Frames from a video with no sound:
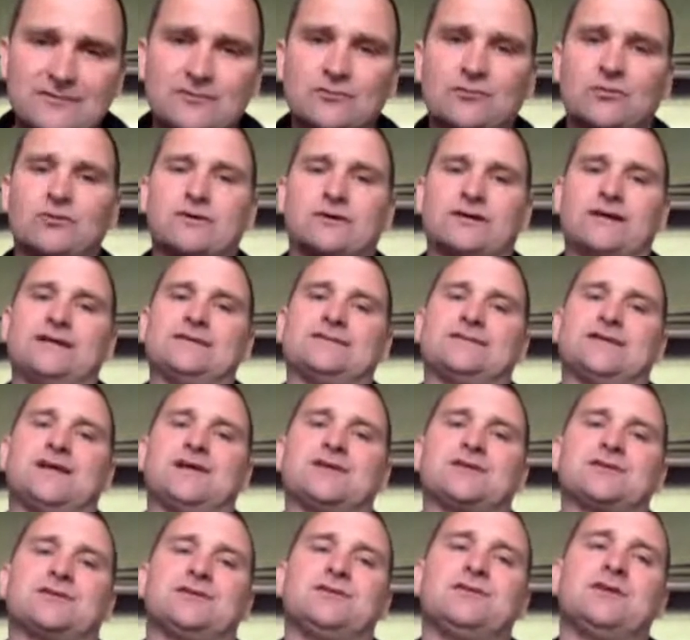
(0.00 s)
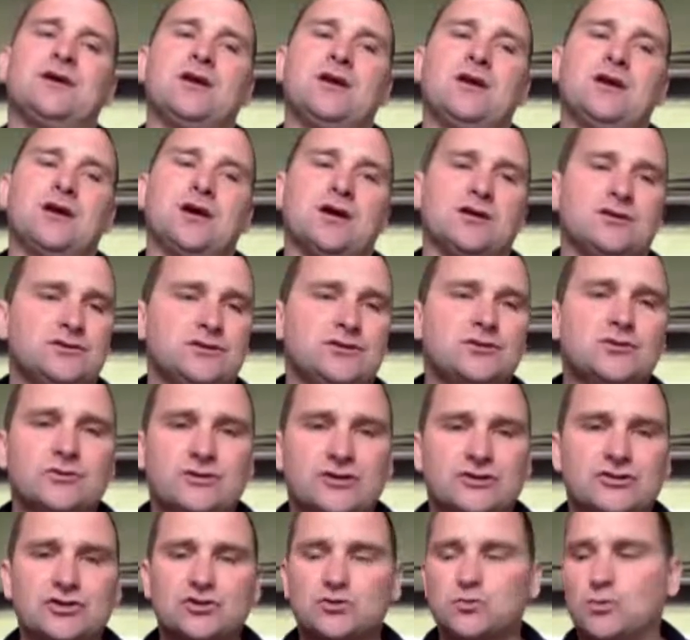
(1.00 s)
of your organization and
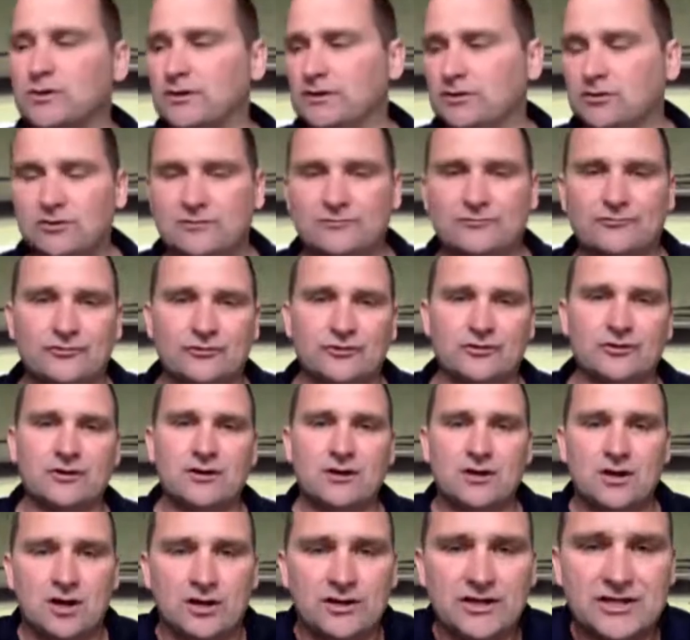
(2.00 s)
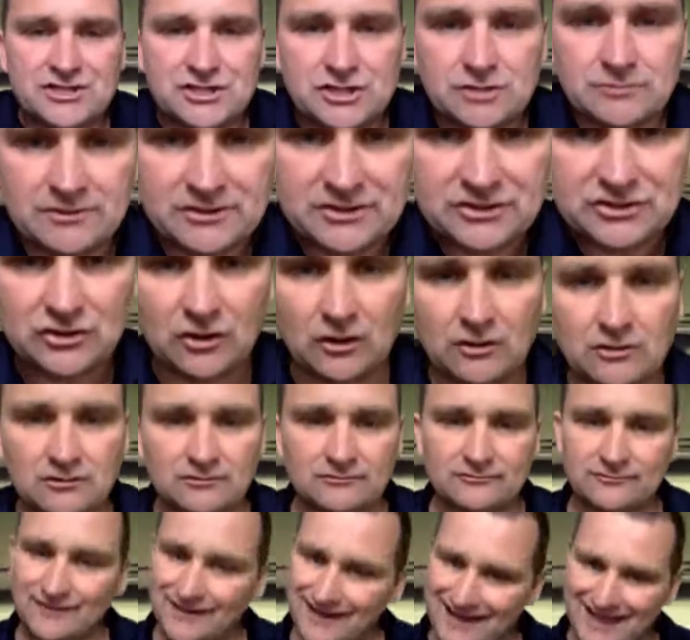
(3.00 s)
you just want to look for an issue to
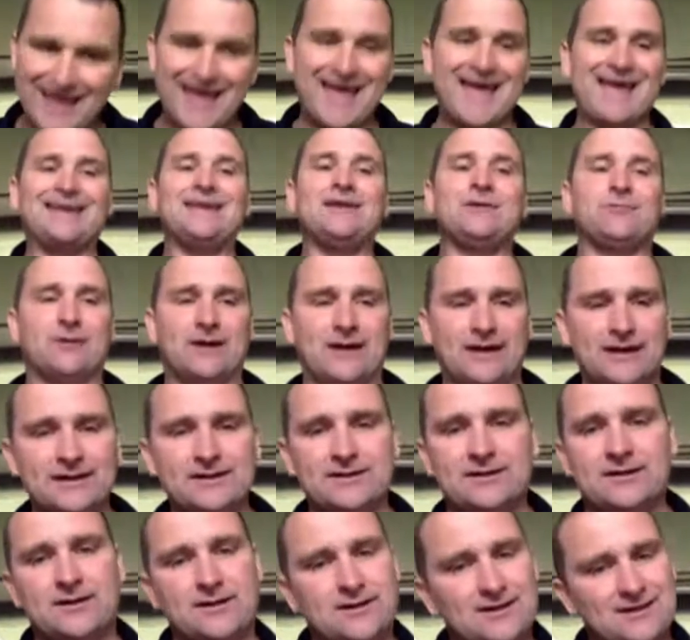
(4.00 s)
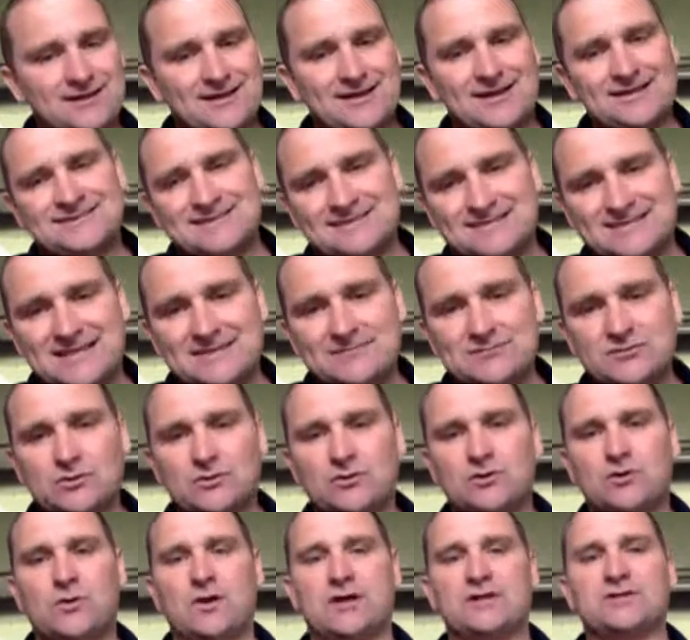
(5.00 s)
solve anywhere, it's the same
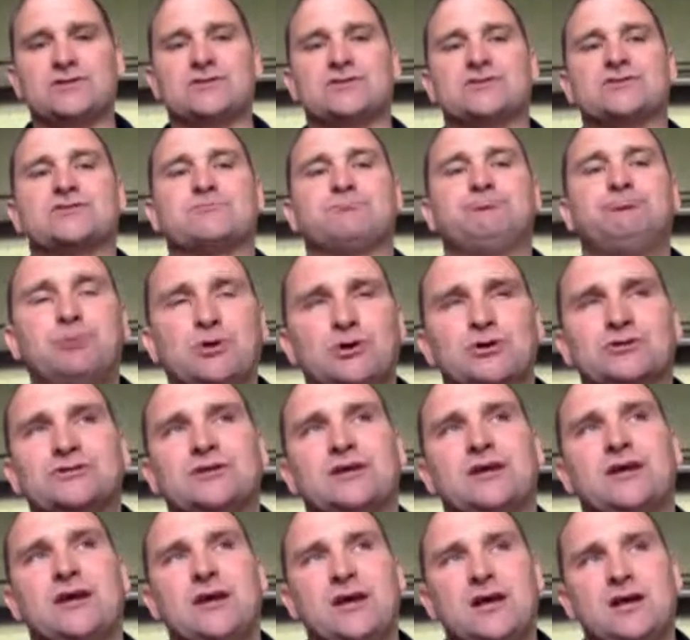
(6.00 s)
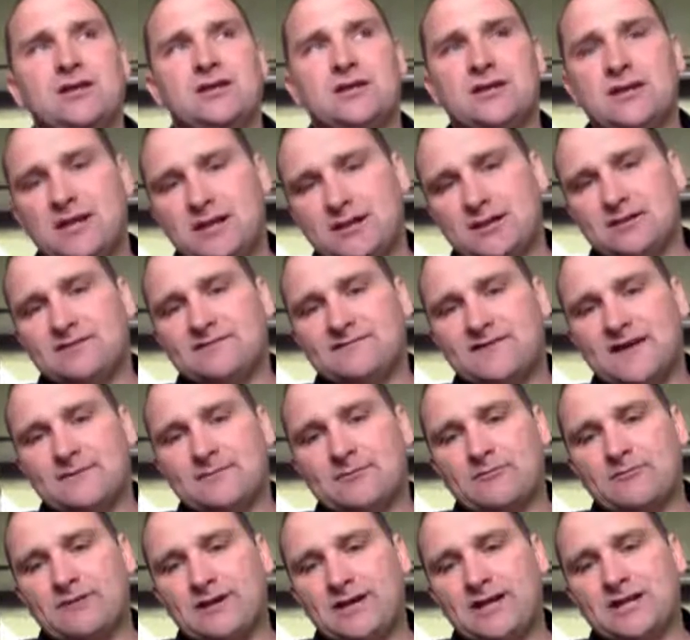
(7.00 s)
sort of questions, but you need to develop
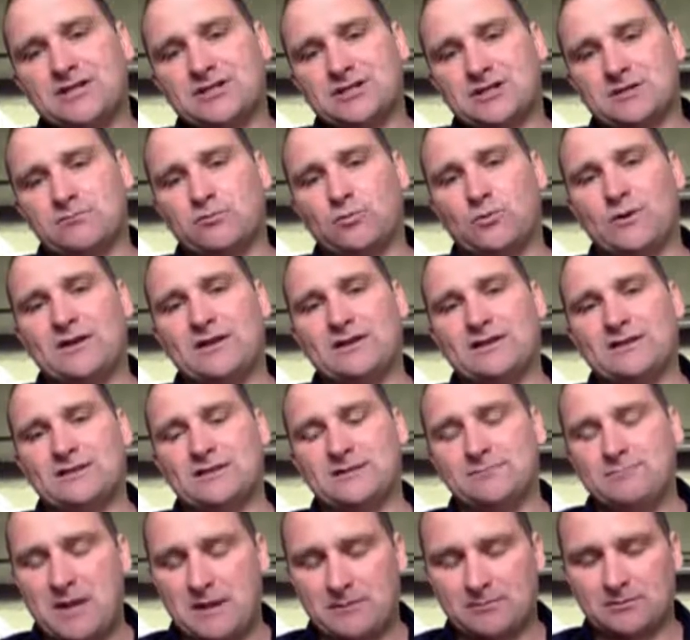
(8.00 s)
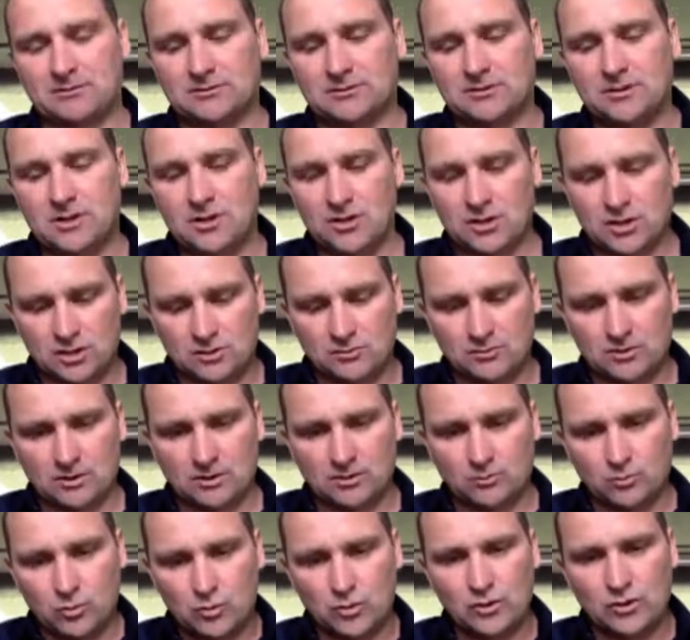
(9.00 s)
a relationship with the people who
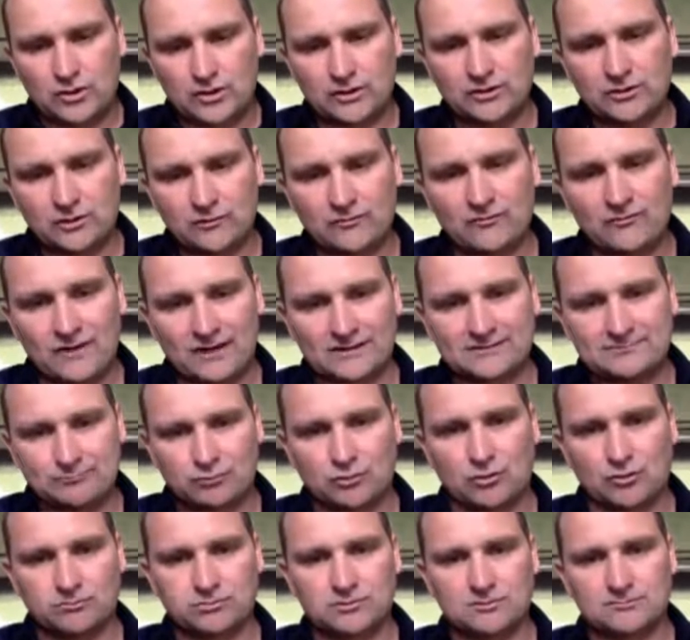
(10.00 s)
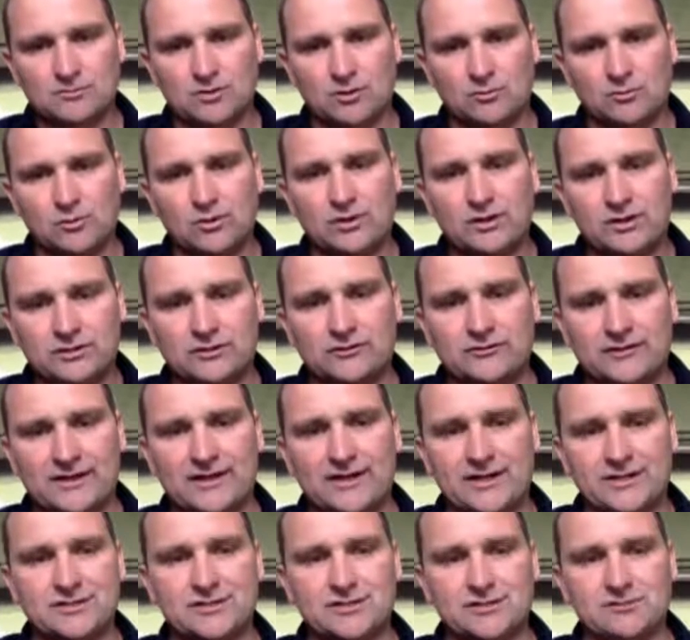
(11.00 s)
are working on that problem or working on
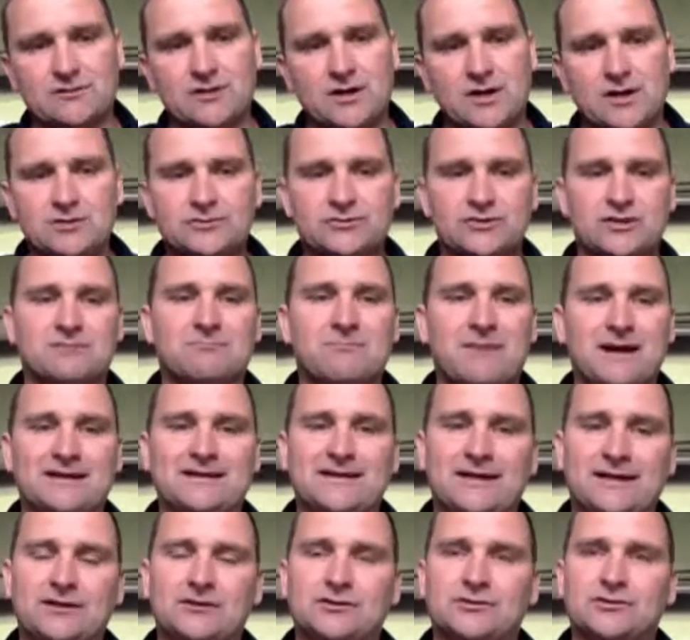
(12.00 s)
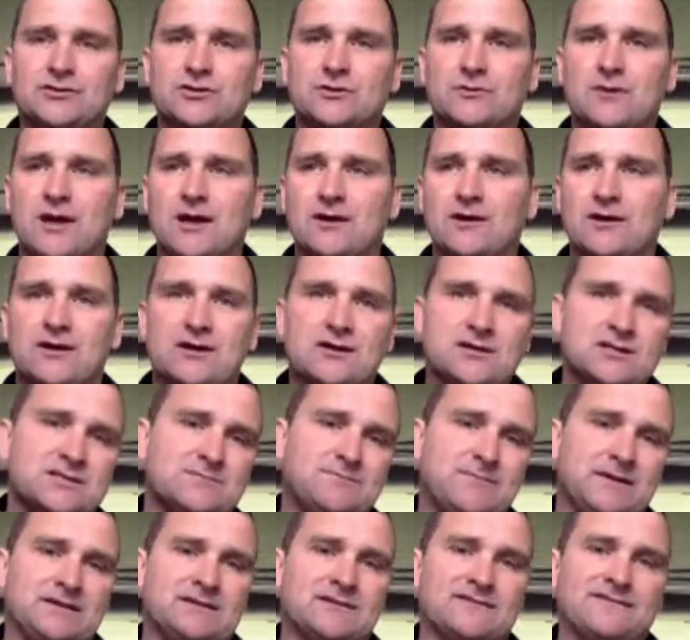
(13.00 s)
that issue. So you might need to
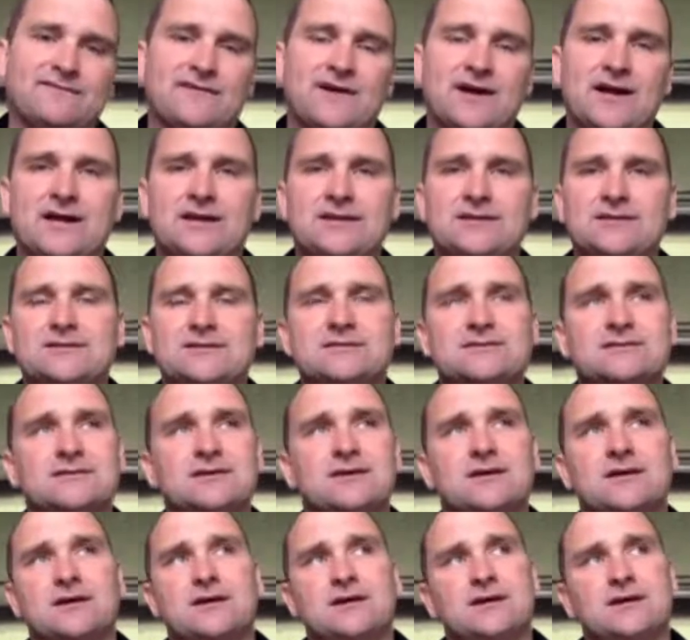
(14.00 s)
speak to friends,